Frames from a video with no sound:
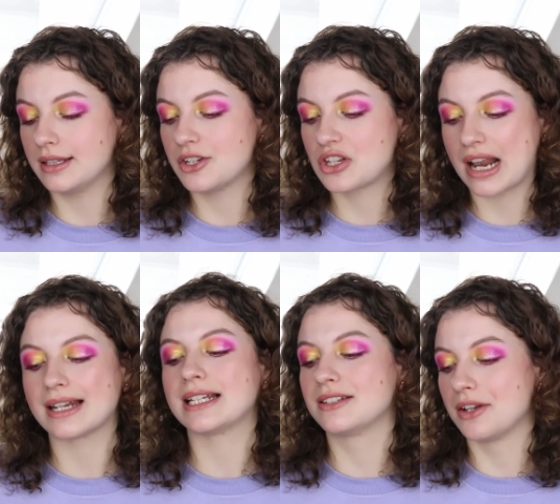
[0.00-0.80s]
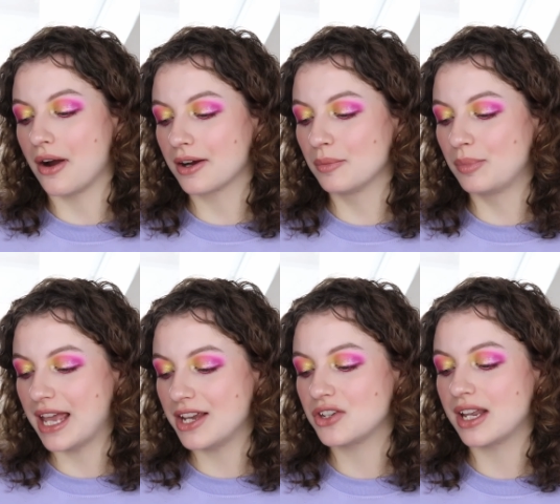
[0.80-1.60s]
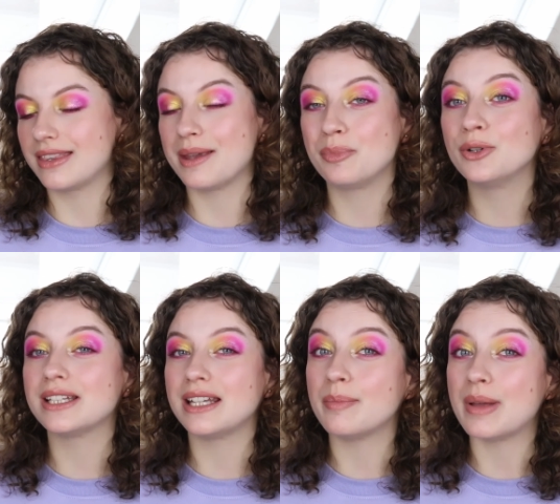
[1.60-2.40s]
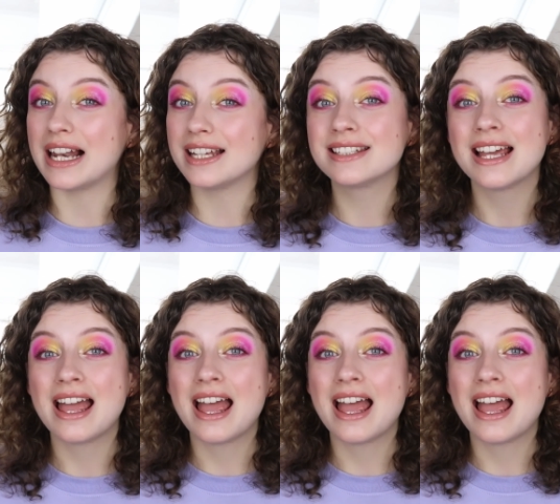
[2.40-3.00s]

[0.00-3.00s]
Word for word: slightly darker beige that they put in the palette.